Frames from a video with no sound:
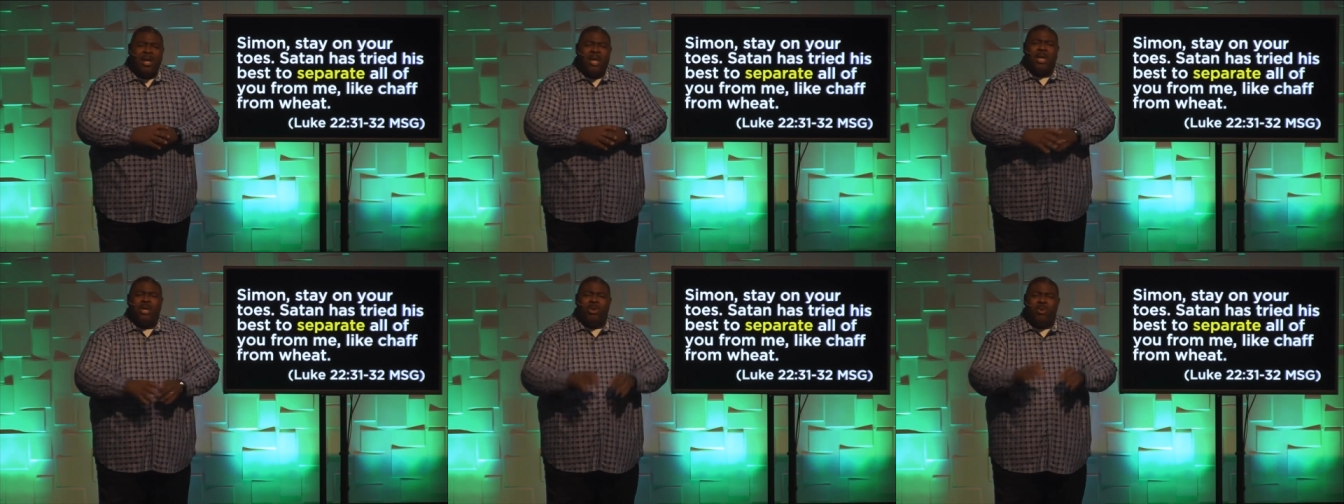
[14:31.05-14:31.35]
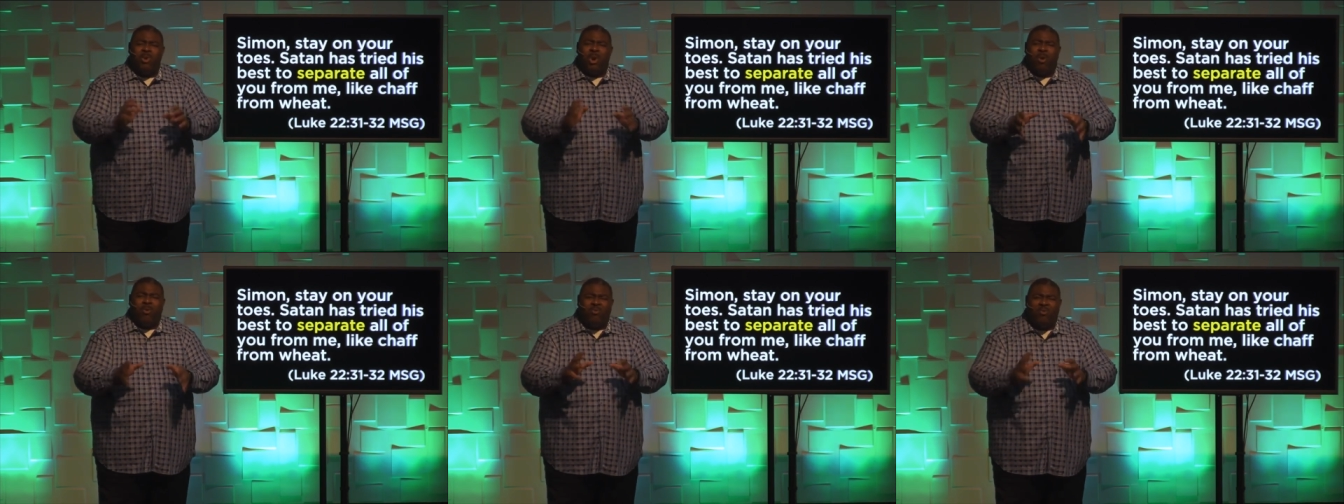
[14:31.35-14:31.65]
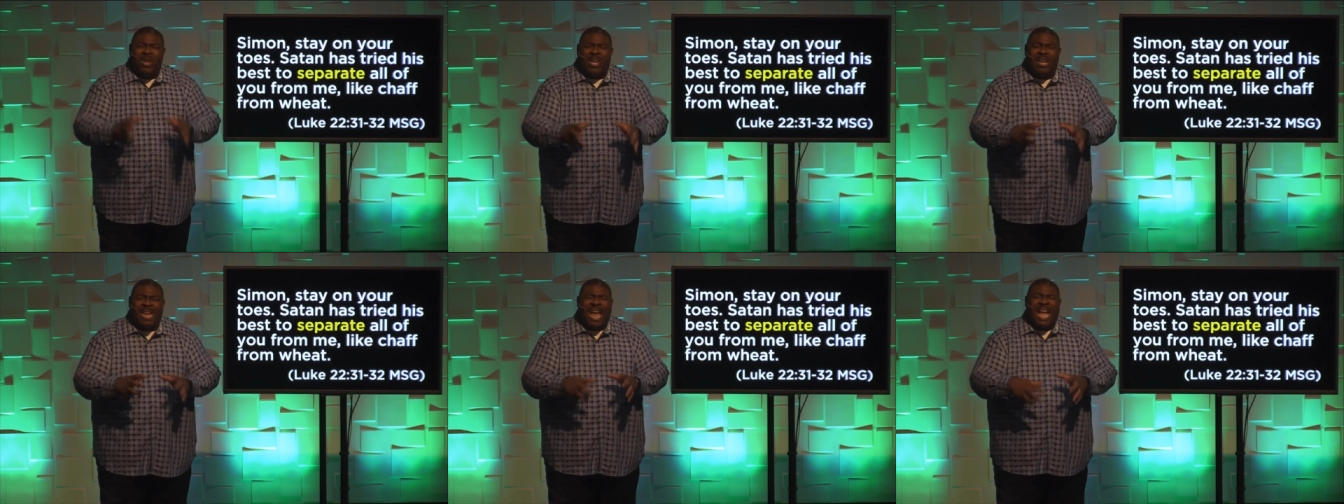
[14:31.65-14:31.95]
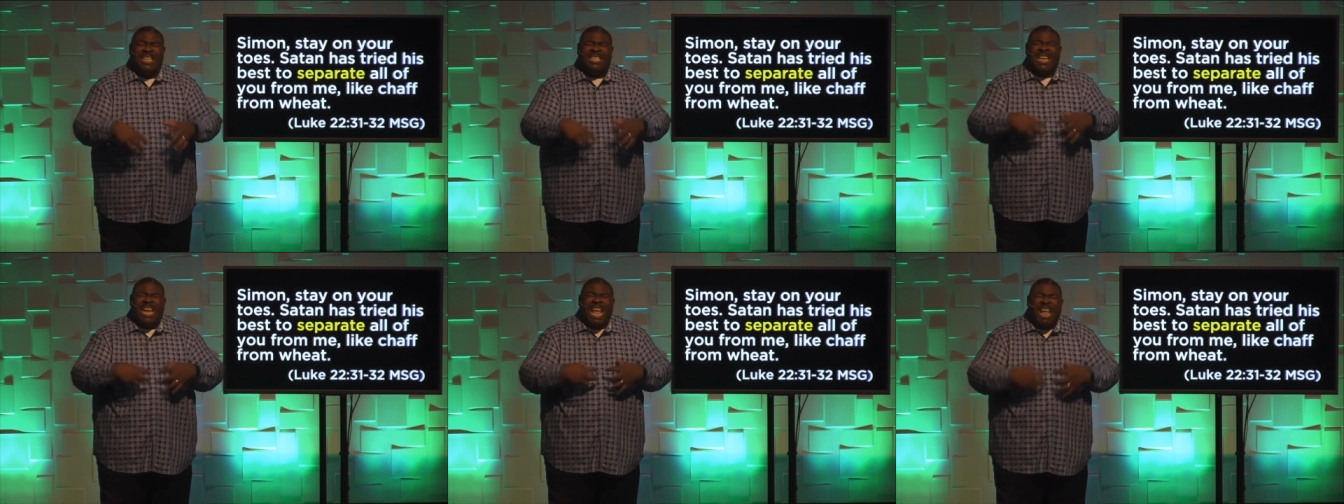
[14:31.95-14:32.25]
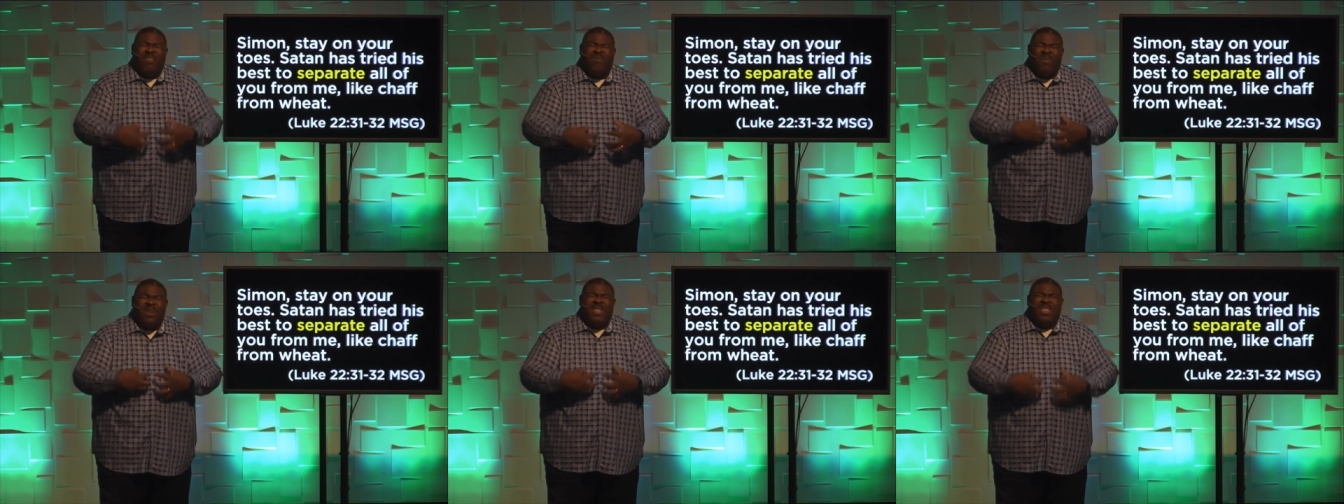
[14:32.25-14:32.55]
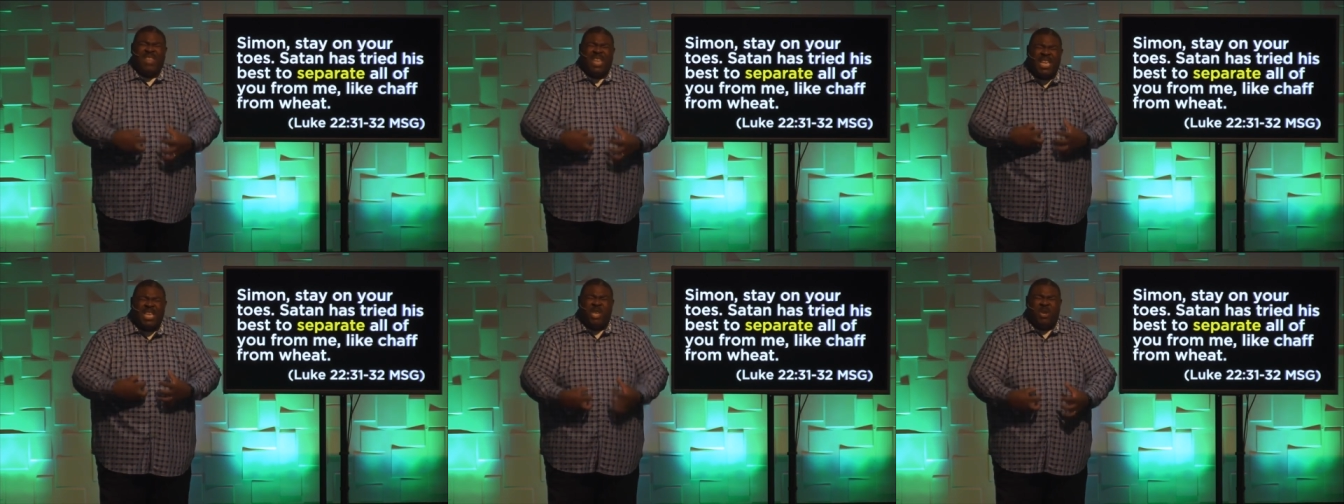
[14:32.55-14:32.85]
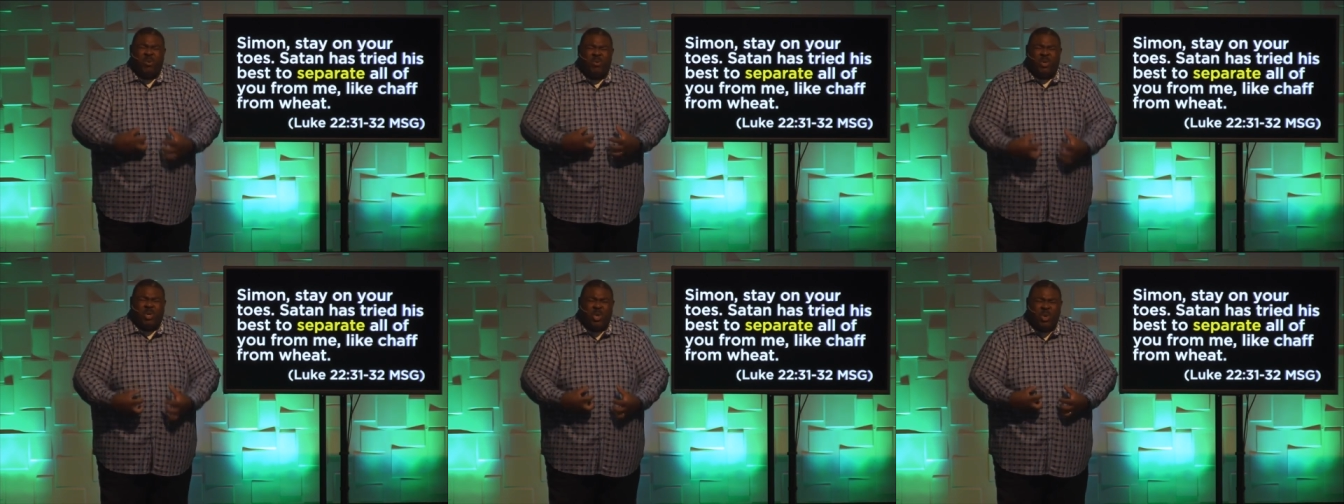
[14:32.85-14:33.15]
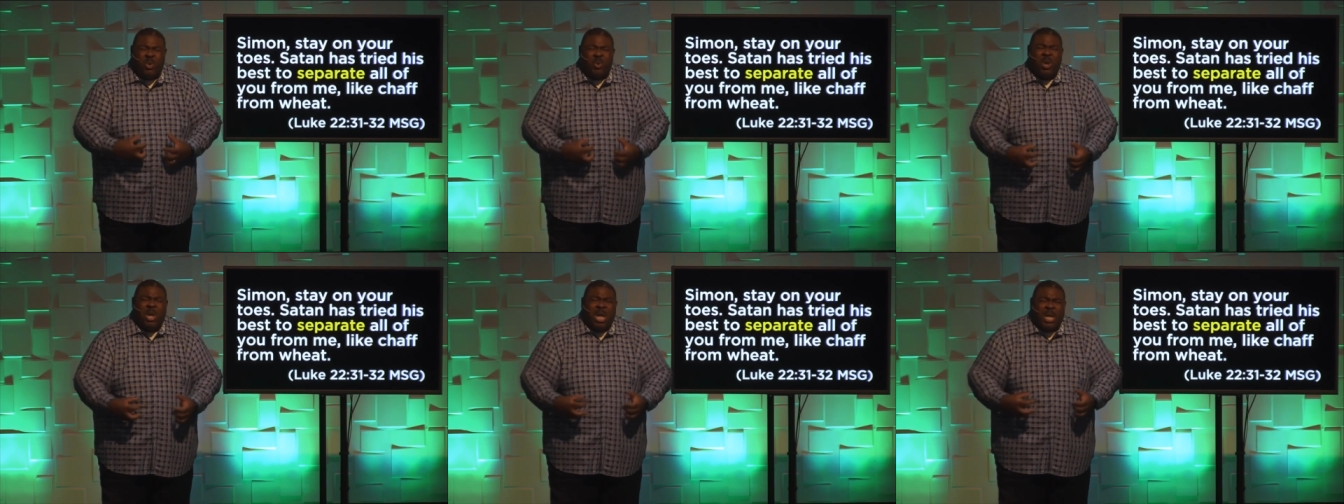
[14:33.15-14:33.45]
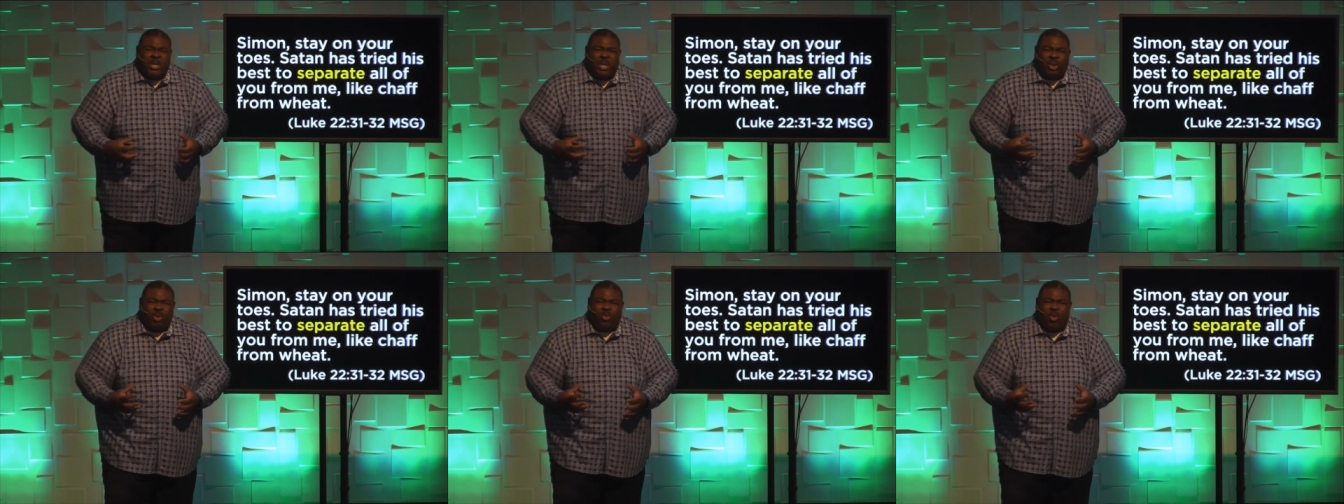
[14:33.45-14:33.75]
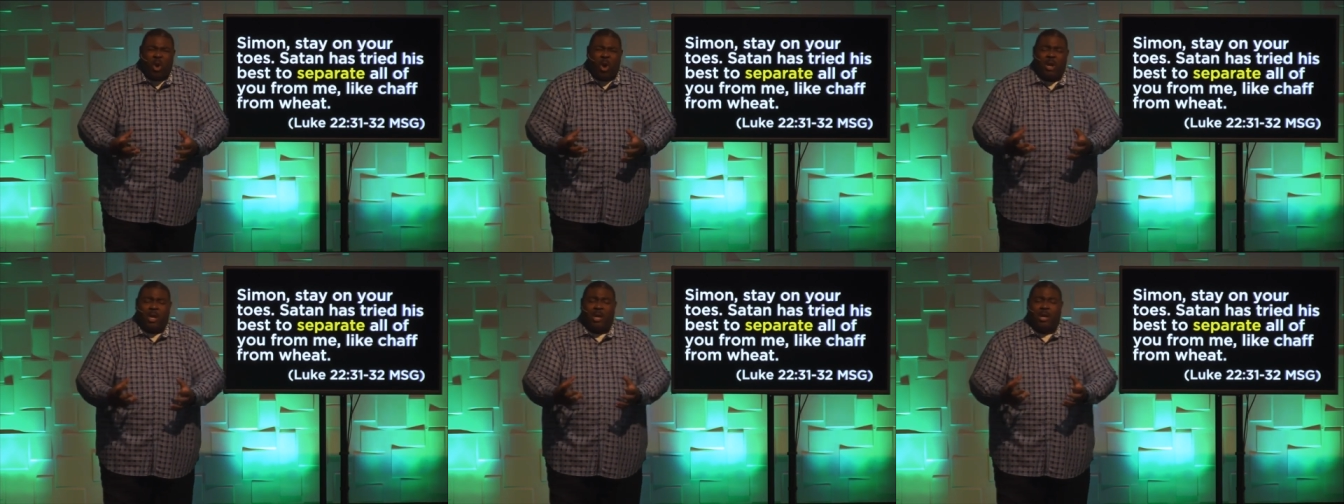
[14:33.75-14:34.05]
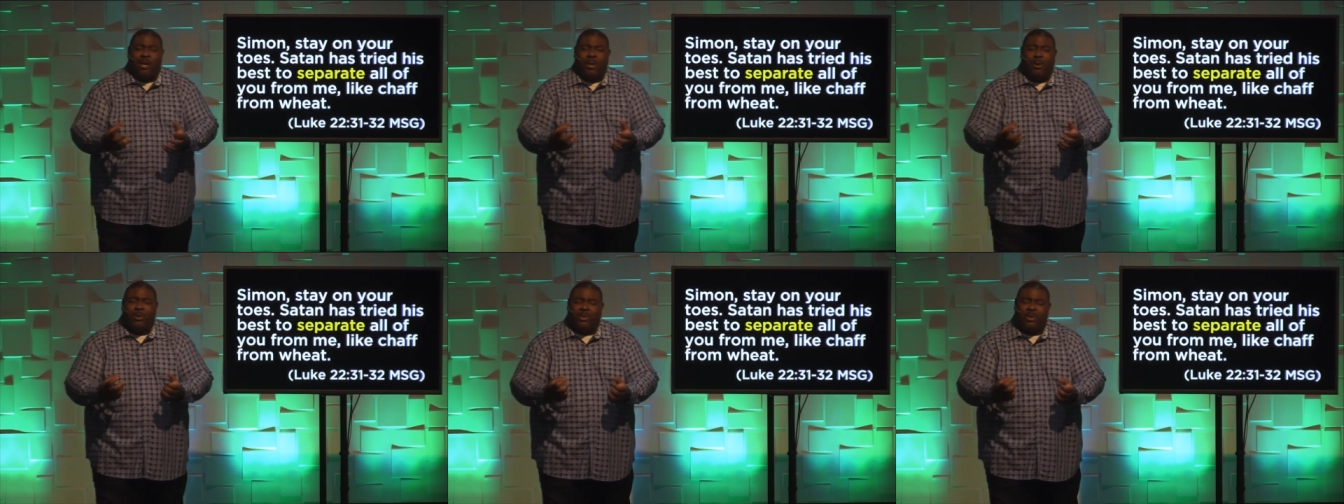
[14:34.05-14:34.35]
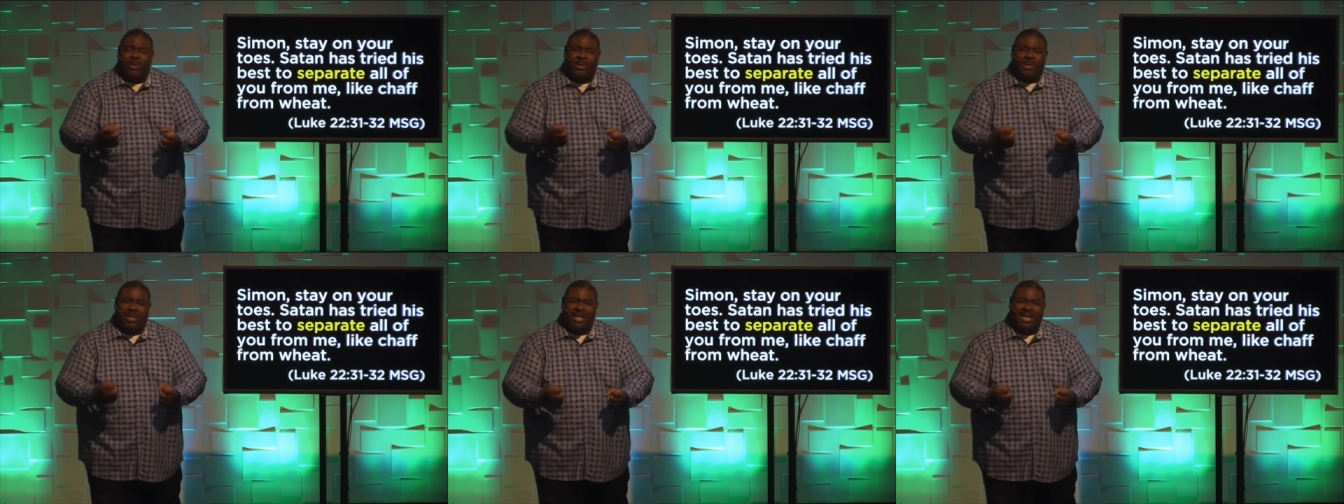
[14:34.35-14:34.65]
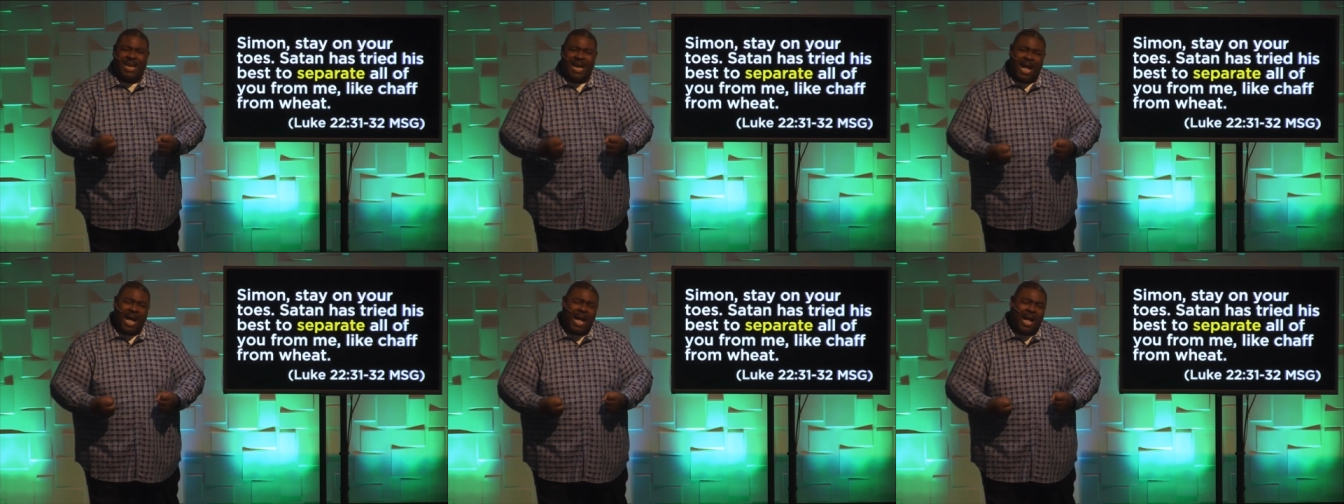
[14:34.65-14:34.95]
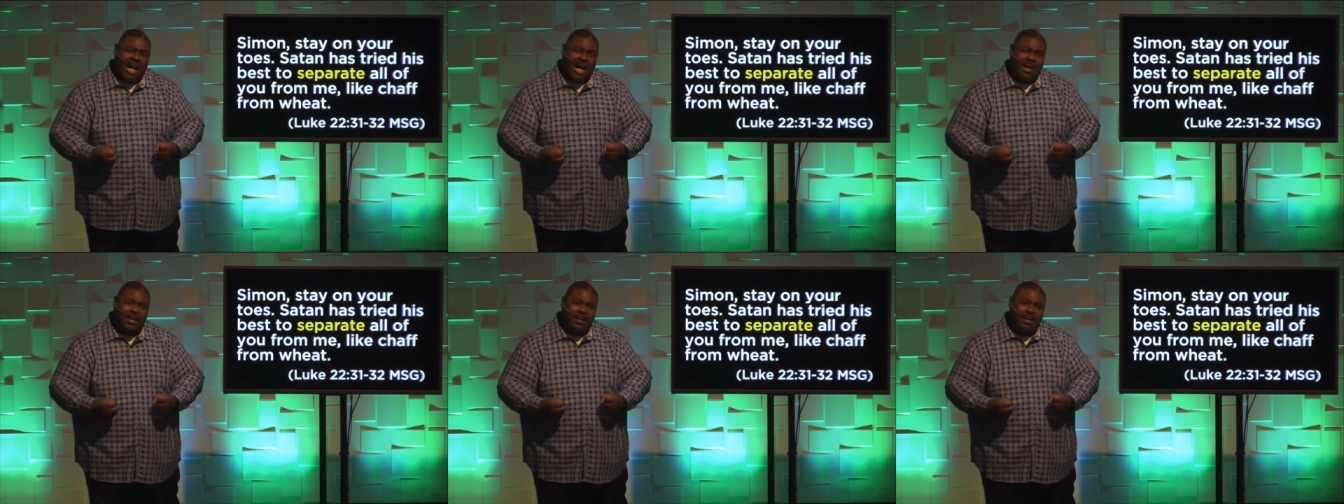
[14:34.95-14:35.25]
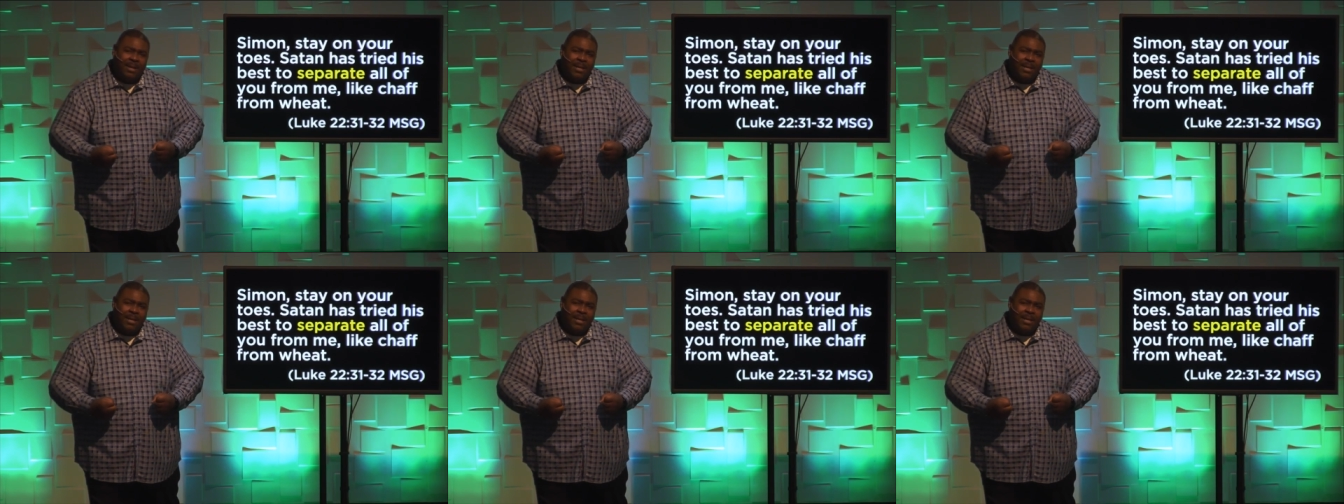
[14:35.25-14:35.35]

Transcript: You don't realize that everything you do to draw closer to God,